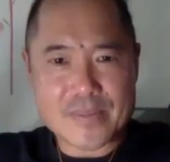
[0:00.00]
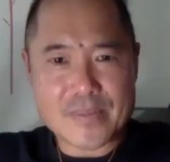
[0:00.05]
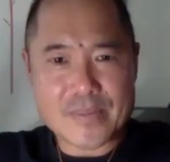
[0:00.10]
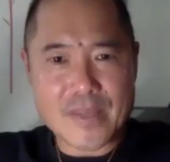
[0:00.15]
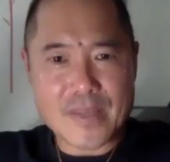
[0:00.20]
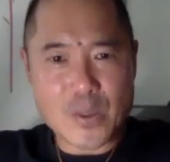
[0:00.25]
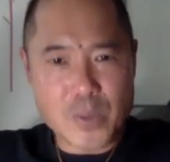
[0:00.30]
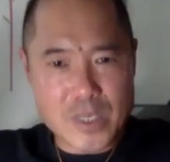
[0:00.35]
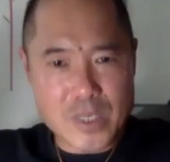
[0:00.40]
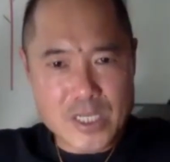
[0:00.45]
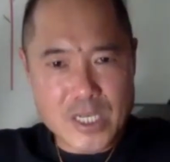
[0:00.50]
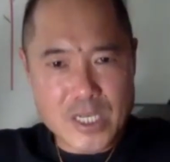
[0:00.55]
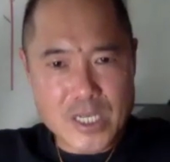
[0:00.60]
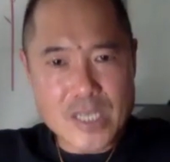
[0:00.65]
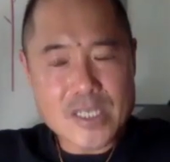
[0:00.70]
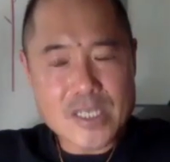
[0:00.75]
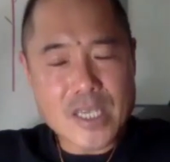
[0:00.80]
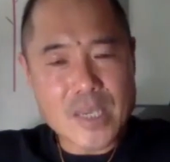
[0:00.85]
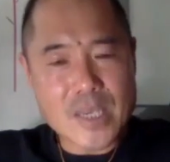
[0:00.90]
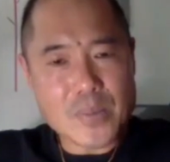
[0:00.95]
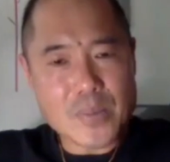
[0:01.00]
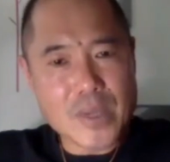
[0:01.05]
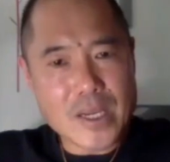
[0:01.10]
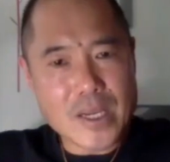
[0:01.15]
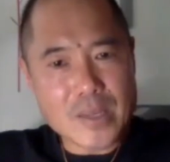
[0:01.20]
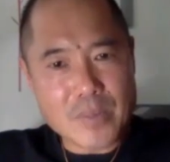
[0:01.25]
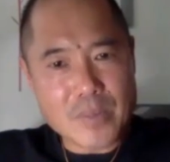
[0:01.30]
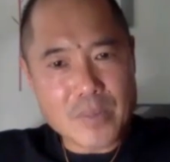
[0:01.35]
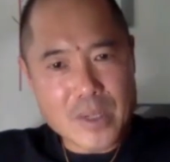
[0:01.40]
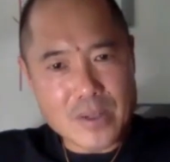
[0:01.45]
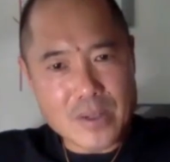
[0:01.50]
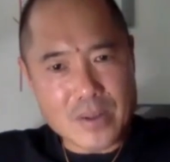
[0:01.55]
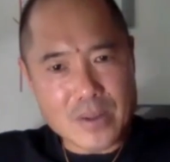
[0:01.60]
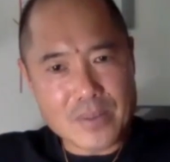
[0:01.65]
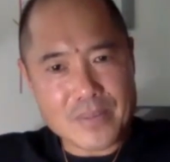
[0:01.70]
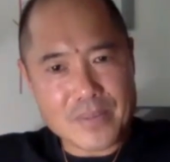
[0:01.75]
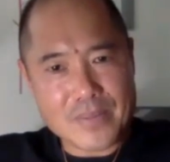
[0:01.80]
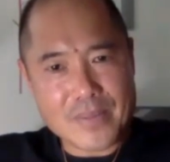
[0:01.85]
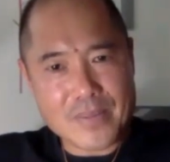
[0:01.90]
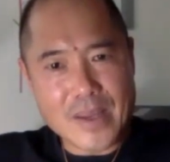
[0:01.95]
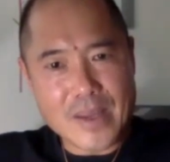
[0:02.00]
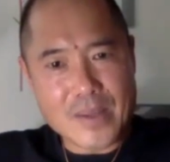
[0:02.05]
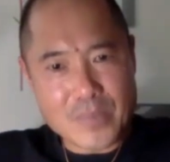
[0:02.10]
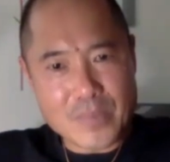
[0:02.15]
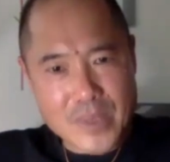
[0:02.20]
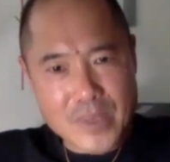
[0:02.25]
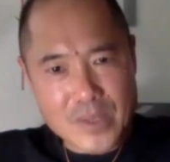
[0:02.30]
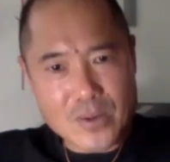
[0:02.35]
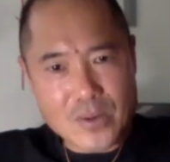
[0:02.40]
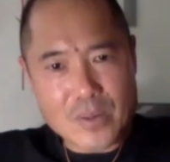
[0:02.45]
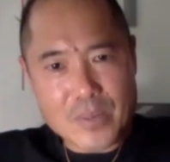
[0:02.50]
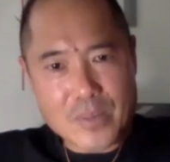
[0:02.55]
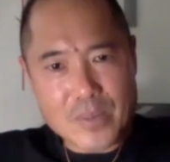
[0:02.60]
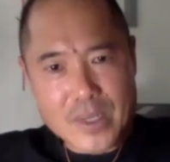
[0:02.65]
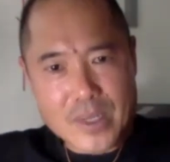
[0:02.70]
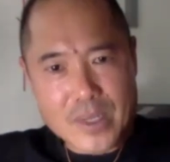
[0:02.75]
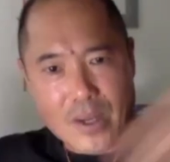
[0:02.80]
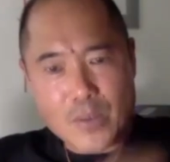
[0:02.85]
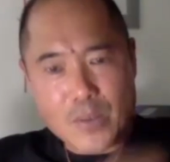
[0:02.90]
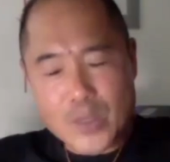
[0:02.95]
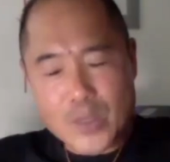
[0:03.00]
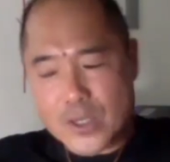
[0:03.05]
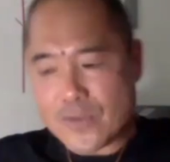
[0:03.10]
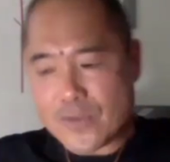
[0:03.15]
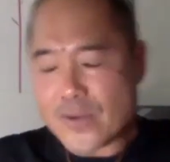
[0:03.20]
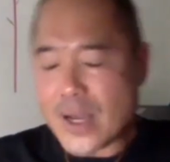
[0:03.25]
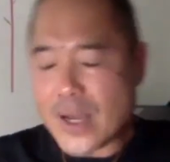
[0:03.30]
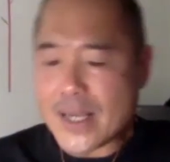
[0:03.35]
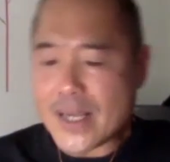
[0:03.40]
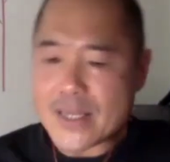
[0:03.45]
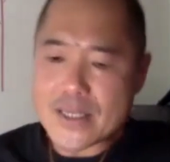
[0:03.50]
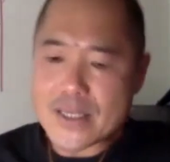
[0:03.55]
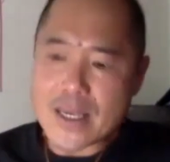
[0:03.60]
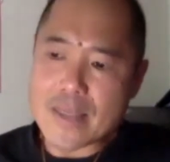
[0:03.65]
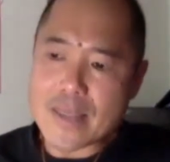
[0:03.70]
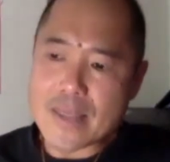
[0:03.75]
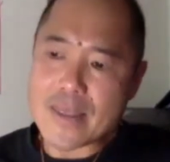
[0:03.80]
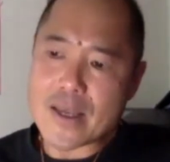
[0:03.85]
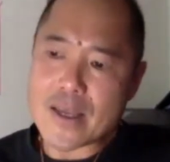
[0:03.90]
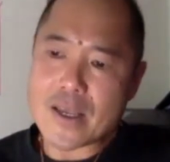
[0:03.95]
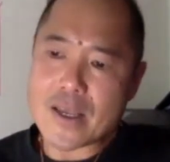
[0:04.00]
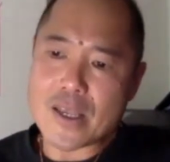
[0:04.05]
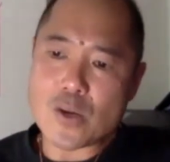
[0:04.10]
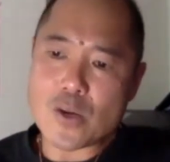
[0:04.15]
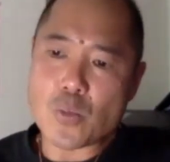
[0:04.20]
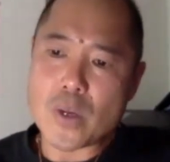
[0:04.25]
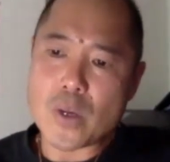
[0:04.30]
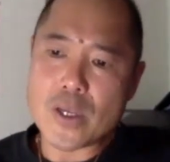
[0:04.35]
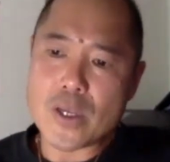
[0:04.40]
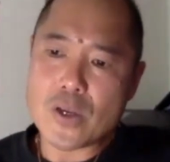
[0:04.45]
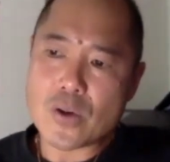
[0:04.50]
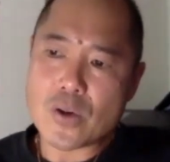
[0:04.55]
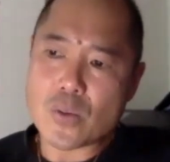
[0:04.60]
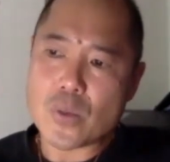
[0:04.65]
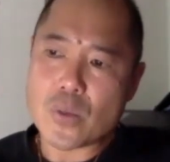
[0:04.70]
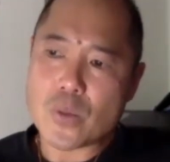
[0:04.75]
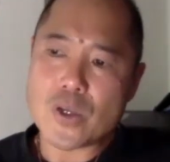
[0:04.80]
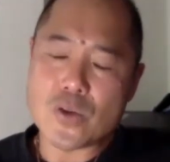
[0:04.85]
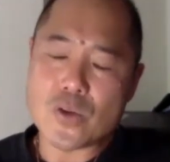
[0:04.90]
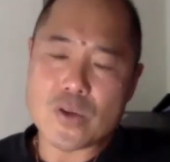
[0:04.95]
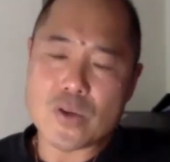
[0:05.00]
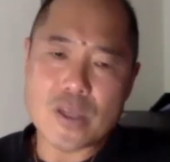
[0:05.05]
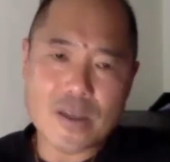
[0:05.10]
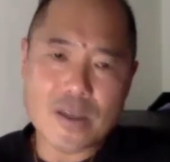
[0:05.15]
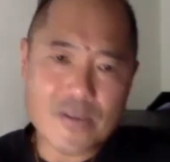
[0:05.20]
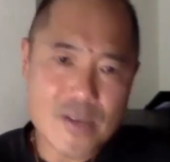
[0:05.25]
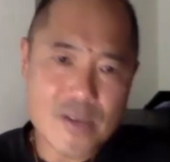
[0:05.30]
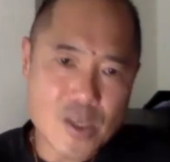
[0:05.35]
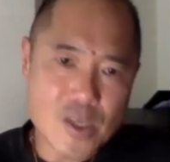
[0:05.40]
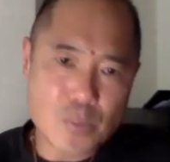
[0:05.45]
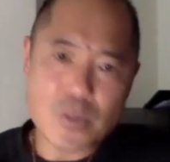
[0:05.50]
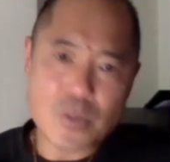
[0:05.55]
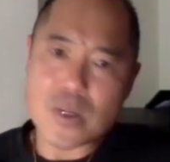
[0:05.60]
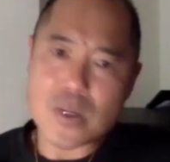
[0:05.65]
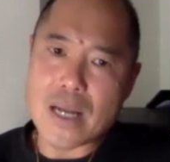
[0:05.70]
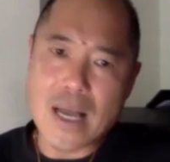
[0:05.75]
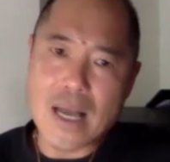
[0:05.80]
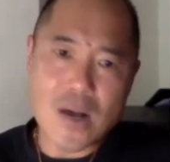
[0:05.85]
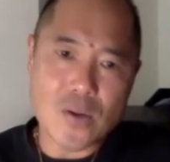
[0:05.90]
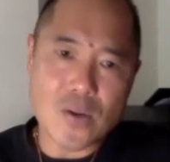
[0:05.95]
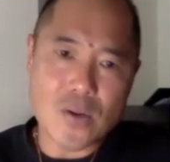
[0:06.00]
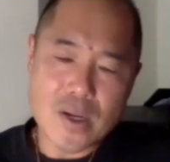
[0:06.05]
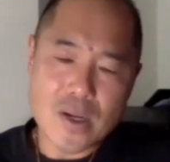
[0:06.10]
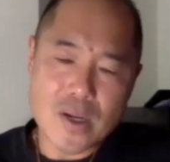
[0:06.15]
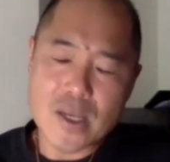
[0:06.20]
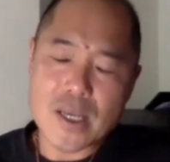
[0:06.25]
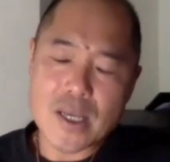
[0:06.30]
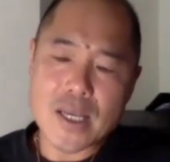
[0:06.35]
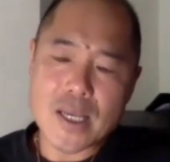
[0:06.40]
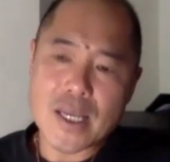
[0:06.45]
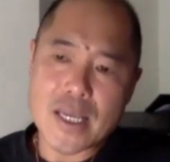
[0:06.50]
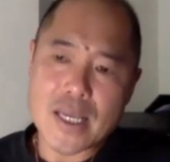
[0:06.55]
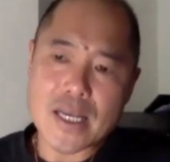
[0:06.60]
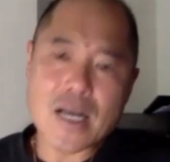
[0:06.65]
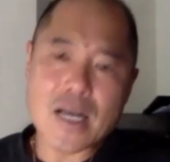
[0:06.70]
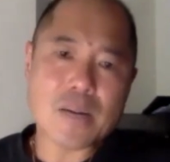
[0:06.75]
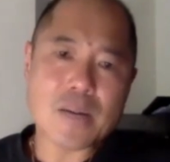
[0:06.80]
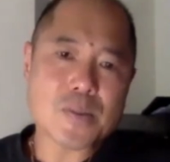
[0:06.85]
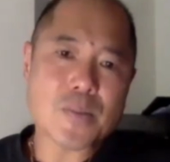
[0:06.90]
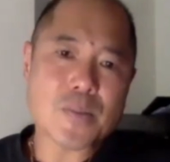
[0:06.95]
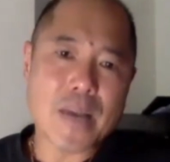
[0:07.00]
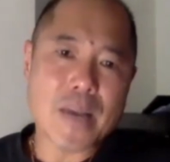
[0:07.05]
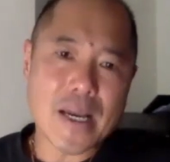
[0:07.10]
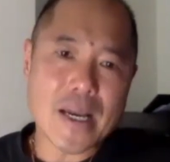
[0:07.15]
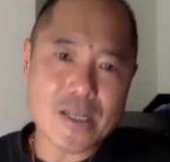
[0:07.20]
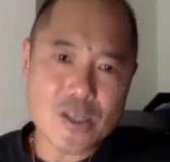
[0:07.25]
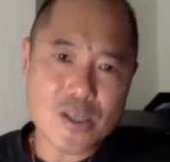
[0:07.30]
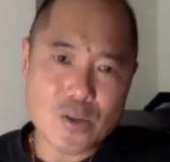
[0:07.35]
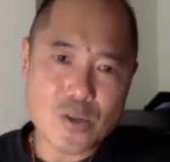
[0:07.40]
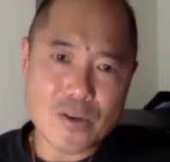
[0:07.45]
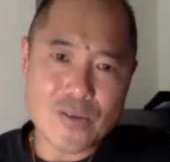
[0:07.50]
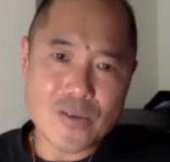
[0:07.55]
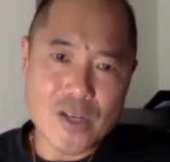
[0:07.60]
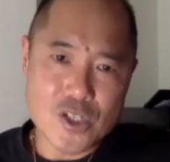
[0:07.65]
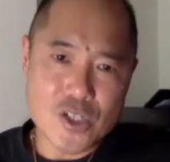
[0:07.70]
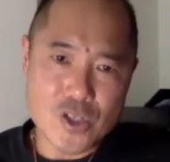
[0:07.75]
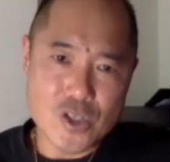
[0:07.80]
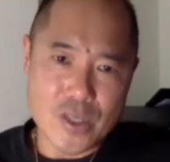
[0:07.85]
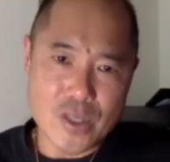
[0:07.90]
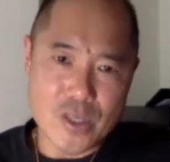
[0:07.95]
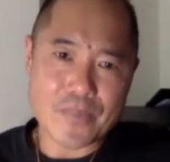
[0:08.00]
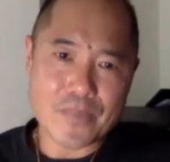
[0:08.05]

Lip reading: It would just keep getting bigger and bigger and bigger. And what you find is, I think, when you give and you put out, it comes back to you eventually.